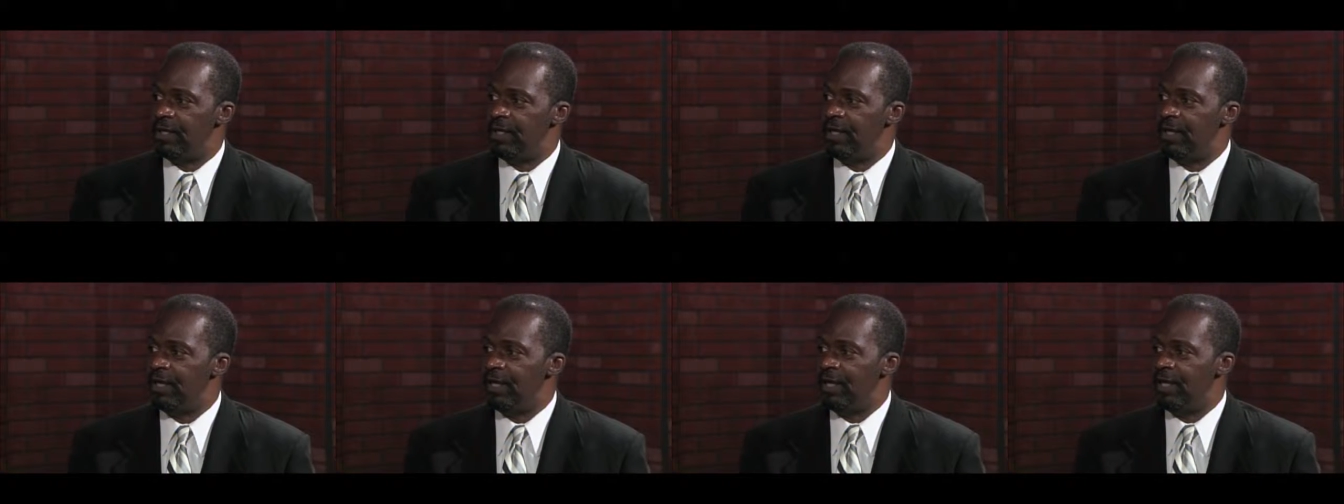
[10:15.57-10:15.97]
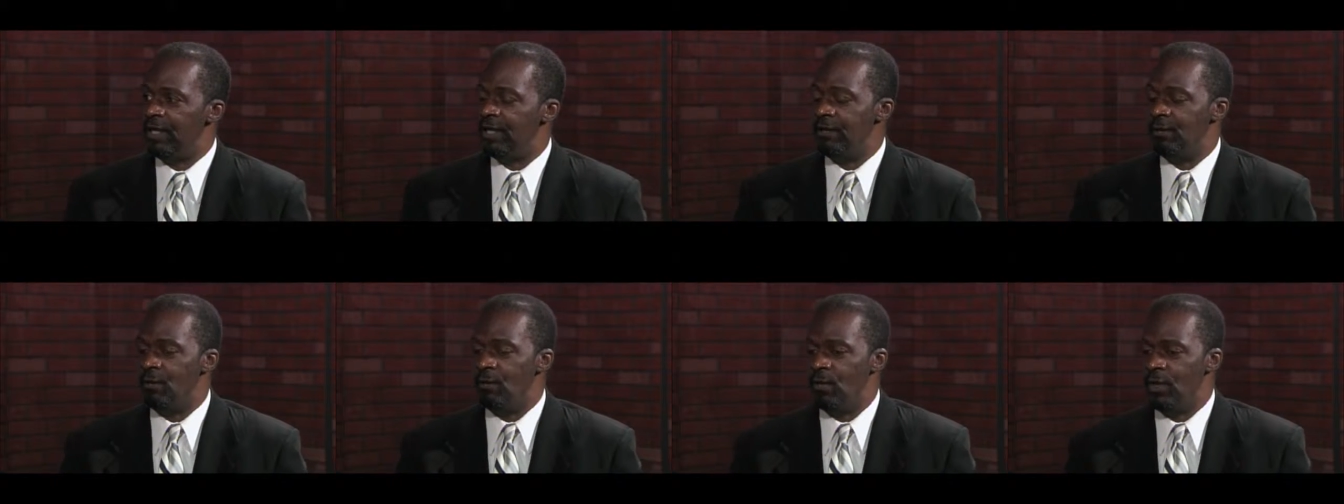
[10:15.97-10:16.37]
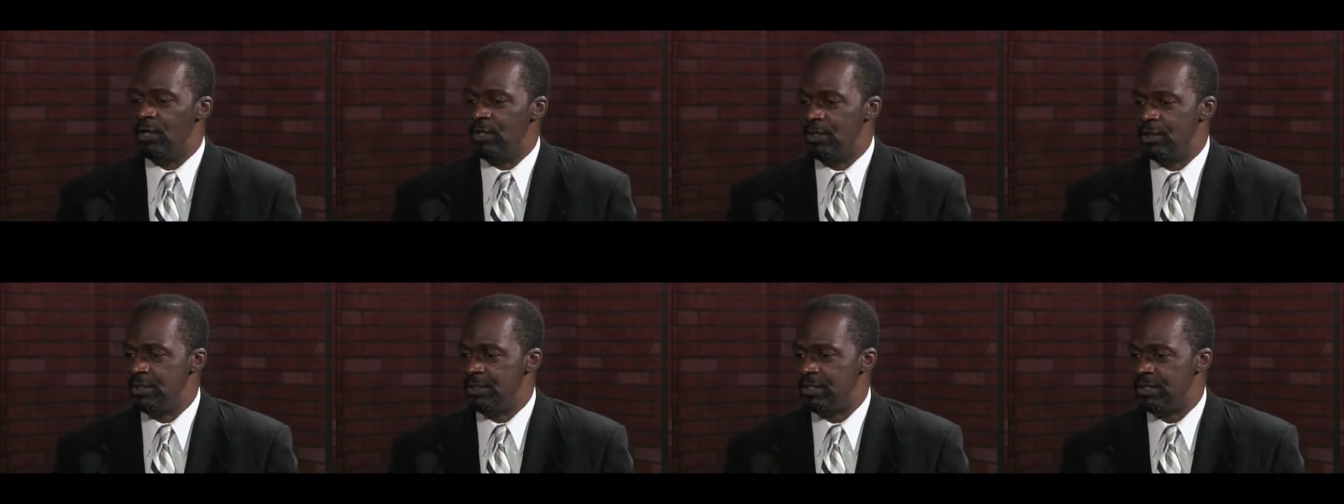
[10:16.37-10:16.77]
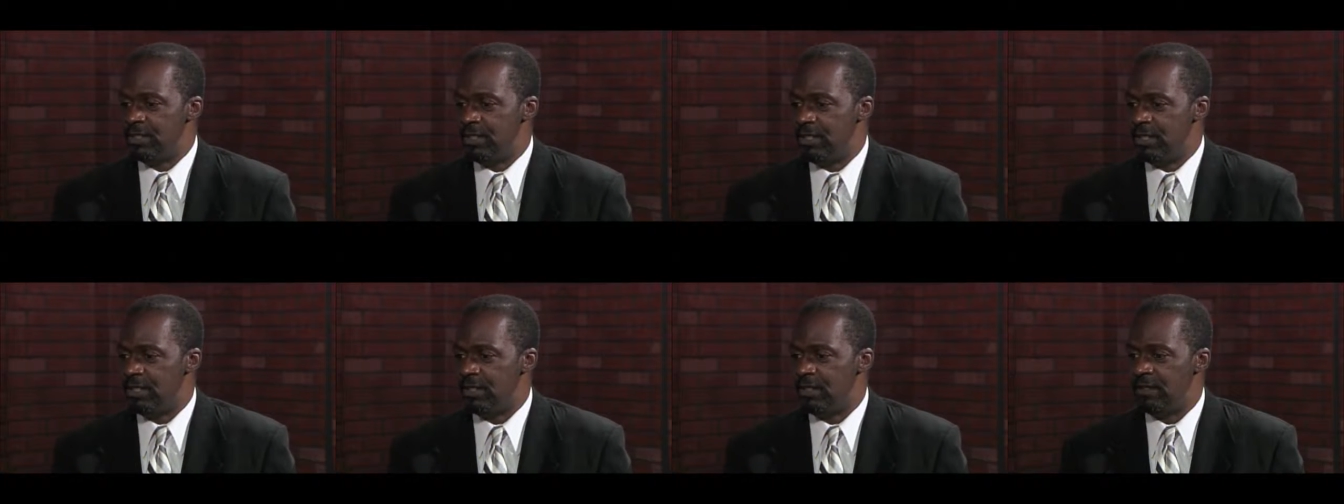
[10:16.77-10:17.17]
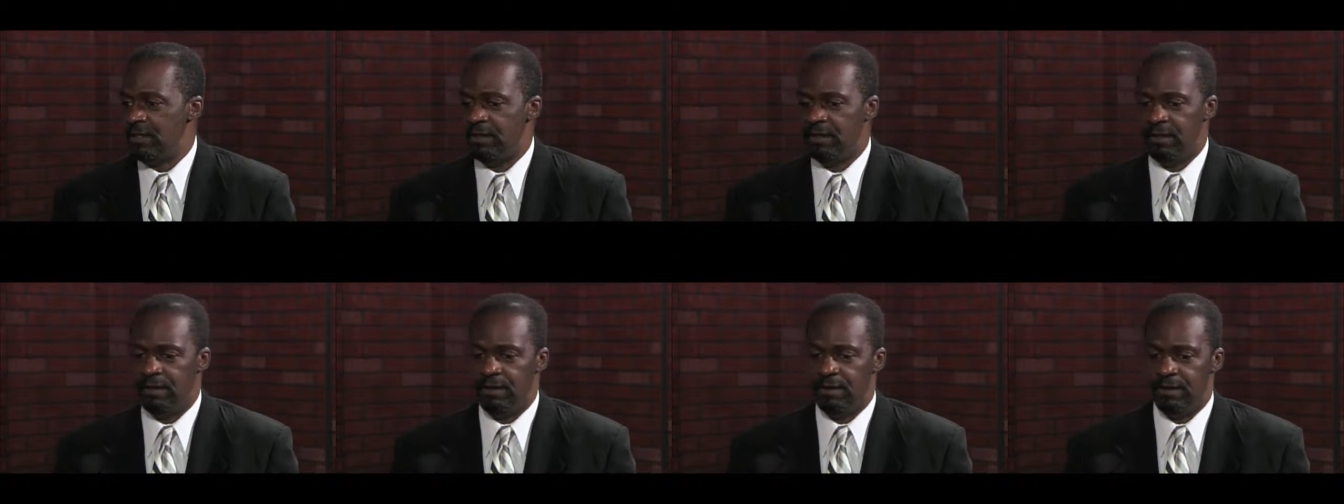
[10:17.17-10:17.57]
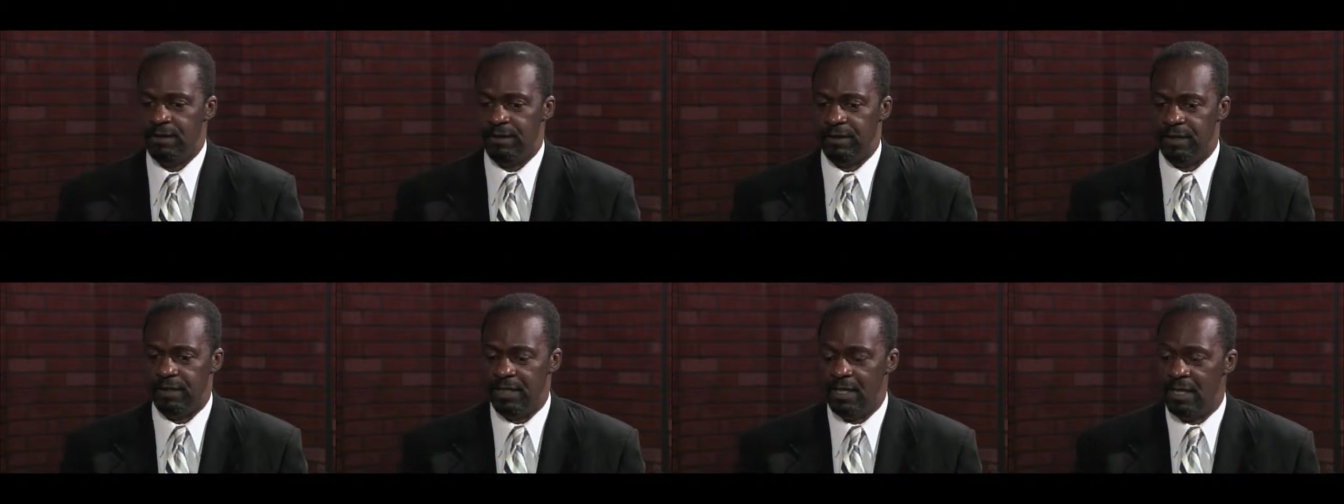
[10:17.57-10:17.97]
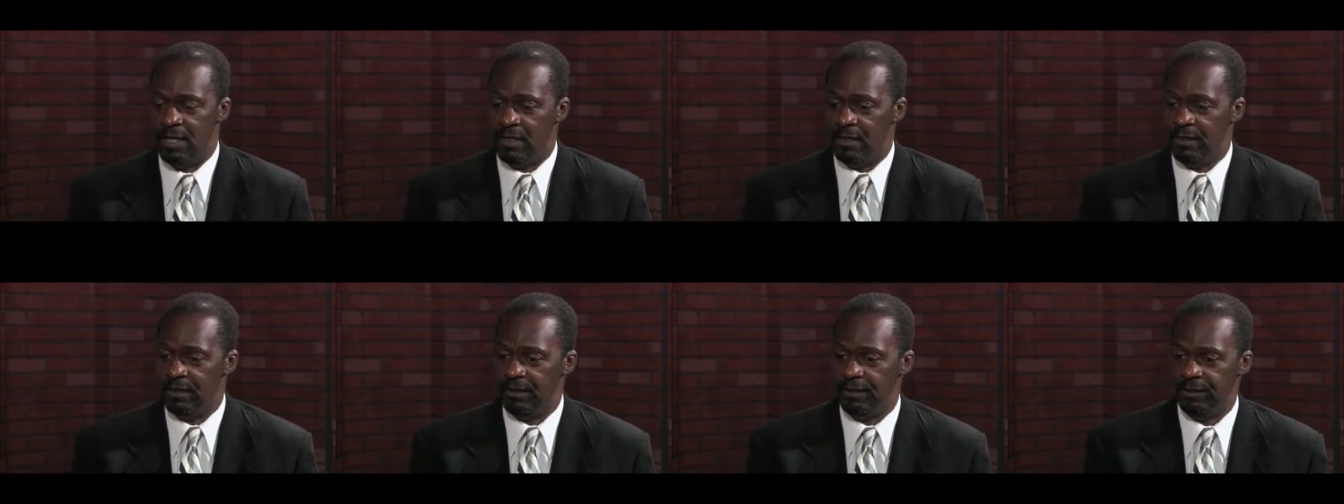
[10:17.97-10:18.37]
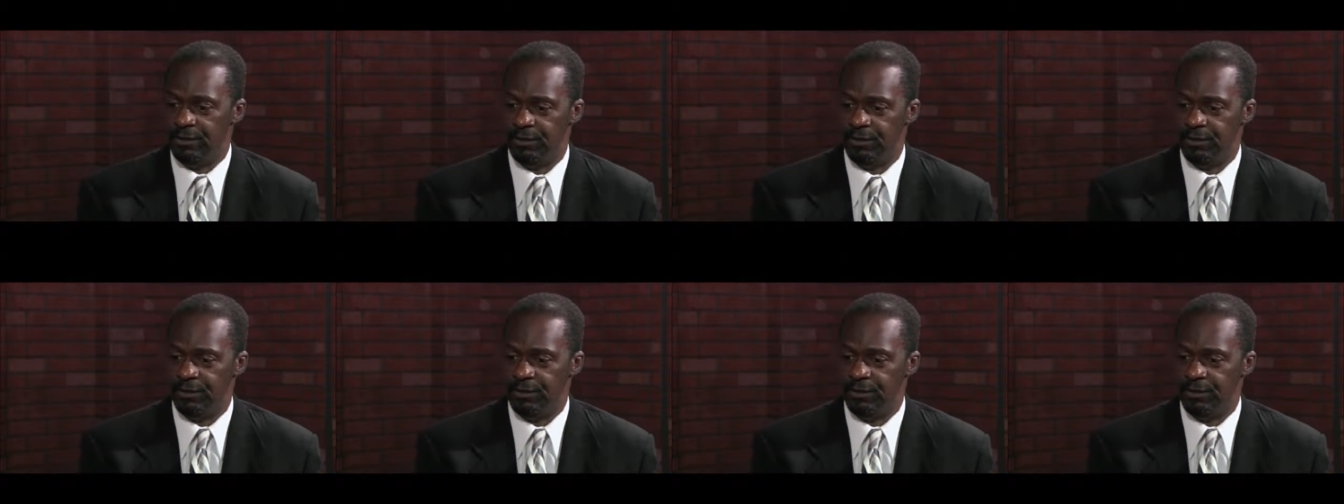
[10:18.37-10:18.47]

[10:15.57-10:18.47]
And when you see young